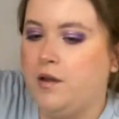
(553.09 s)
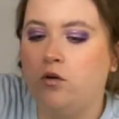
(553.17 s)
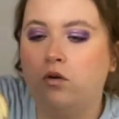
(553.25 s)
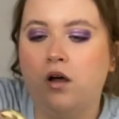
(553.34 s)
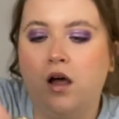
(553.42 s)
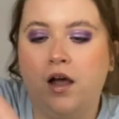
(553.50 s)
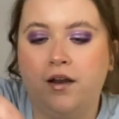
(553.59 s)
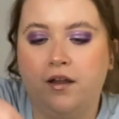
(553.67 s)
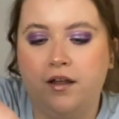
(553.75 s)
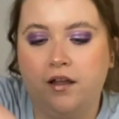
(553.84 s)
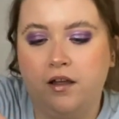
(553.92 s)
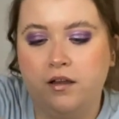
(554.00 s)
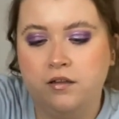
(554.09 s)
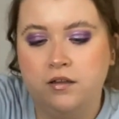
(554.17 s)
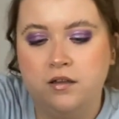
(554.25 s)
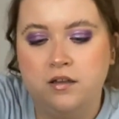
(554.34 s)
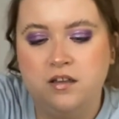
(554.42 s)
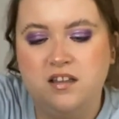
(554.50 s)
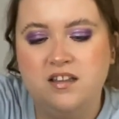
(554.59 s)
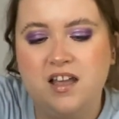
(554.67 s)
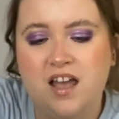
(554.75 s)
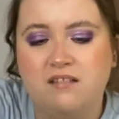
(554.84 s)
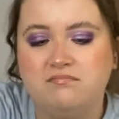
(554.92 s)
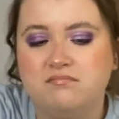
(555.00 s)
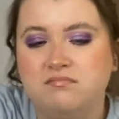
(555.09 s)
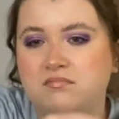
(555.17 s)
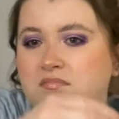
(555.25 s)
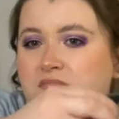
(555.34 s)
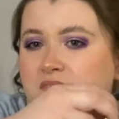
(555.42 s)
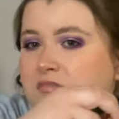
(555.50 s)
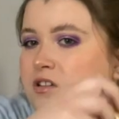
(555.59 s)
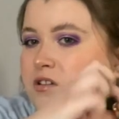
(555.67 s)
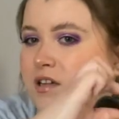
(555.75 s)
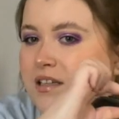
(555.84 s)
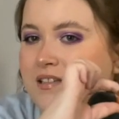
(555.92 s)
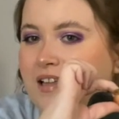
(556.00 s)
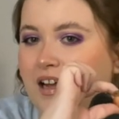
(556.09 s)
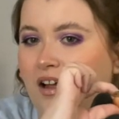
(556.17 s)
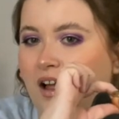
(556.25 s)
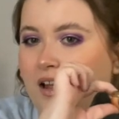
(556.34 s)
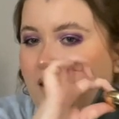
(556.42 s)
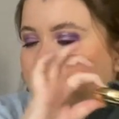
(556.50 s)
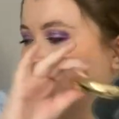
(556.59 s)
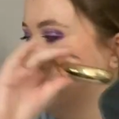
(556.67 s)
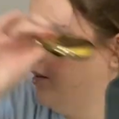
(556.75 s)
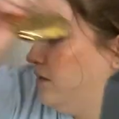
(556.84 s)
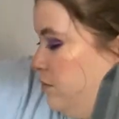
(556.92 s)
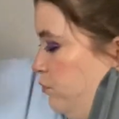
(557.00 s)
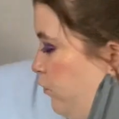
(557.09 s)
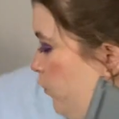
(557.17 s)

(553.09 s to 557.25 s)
but I've got a highlighter. Yeah, you could stack highlighters and